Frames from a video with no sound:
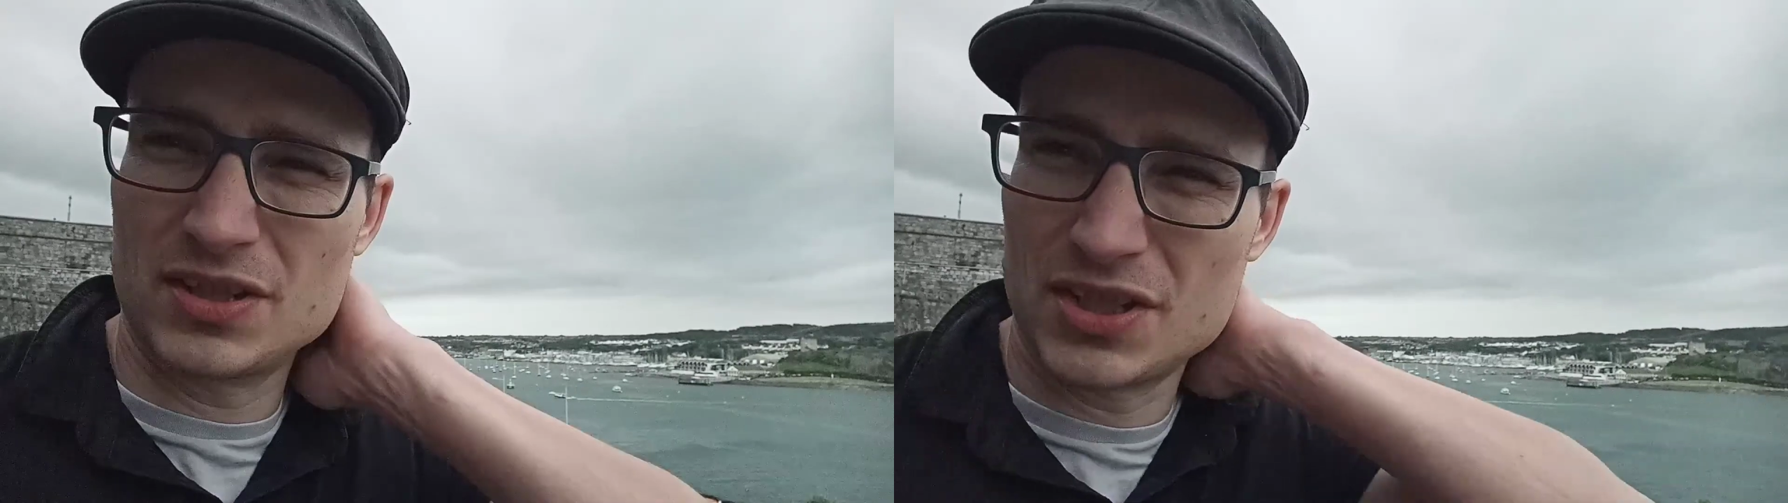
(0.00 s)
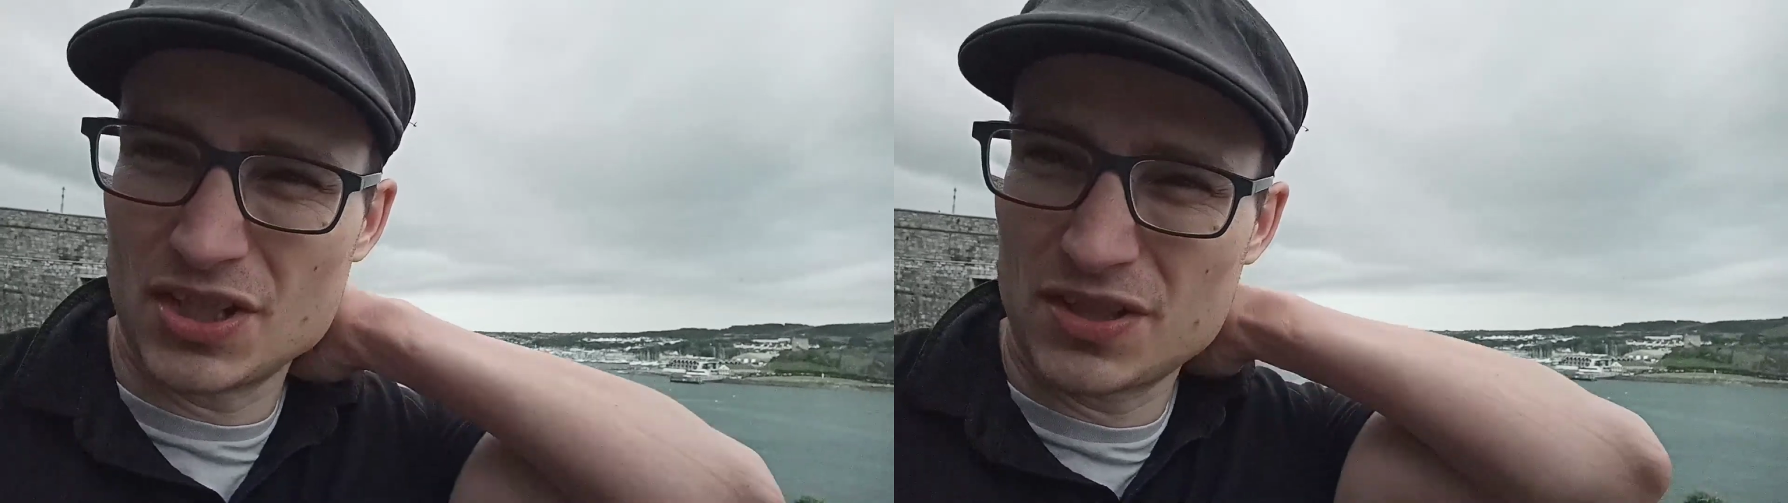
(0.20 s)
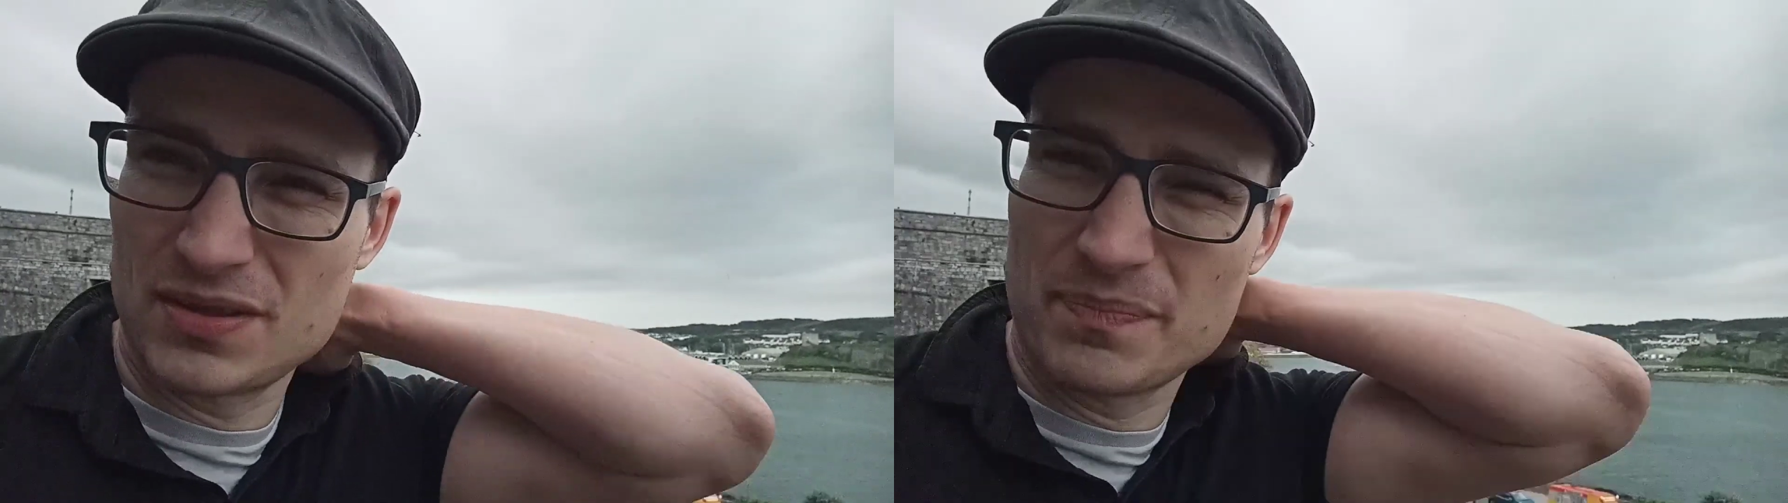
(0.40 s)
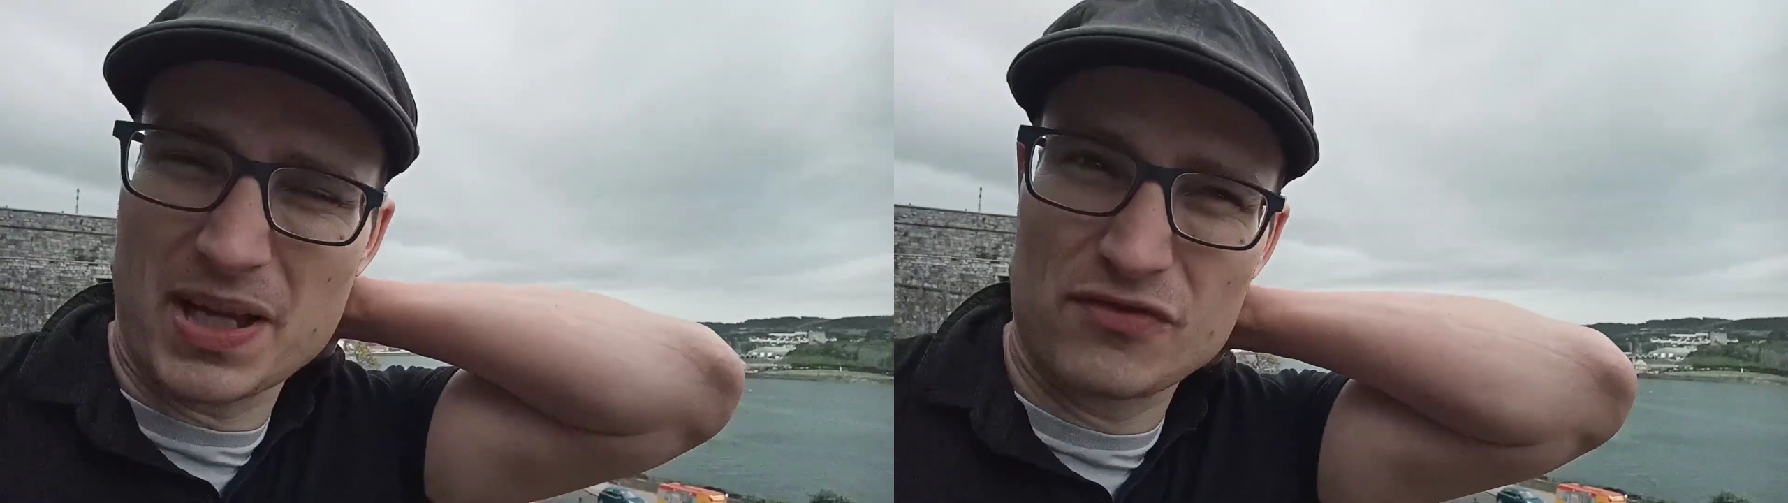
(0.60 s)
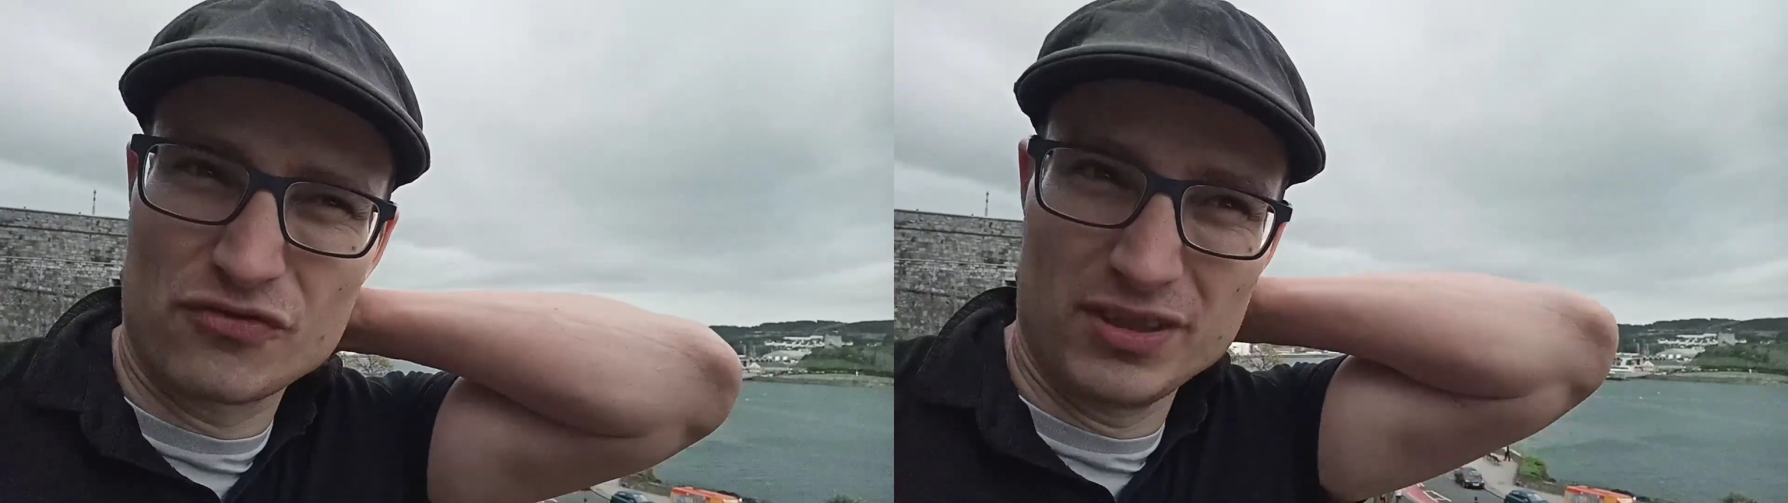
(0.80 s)
it's just
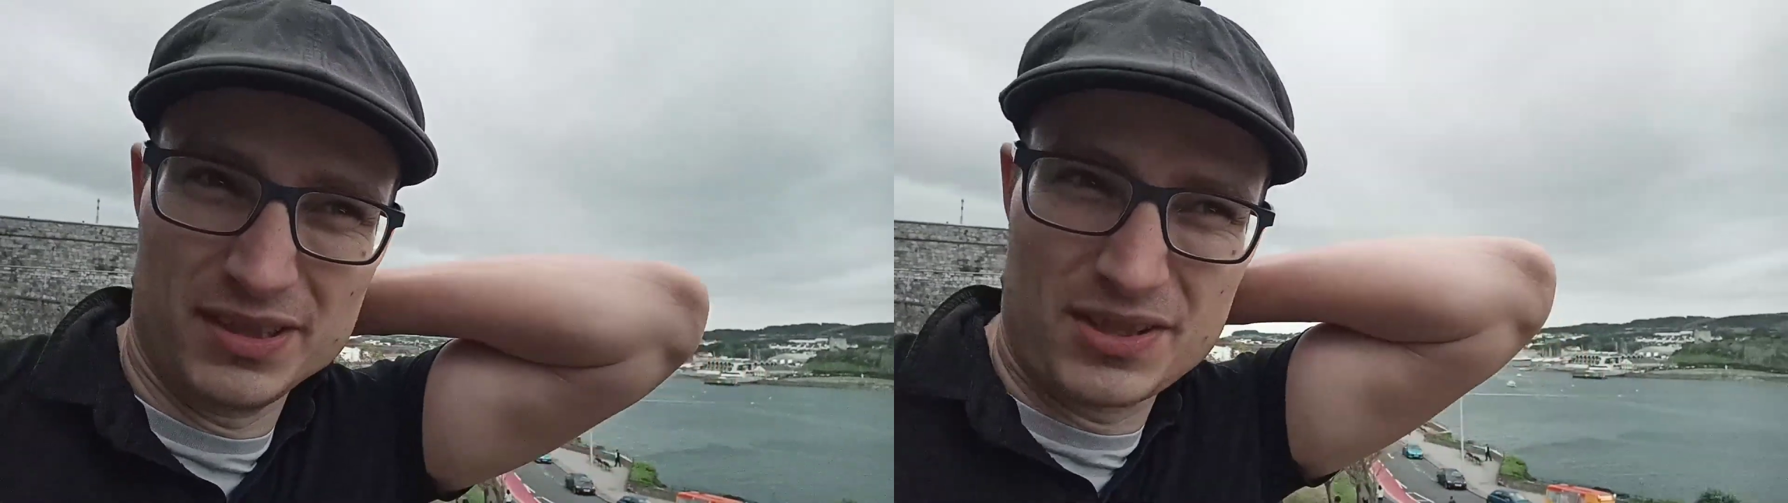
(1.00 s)
petrol and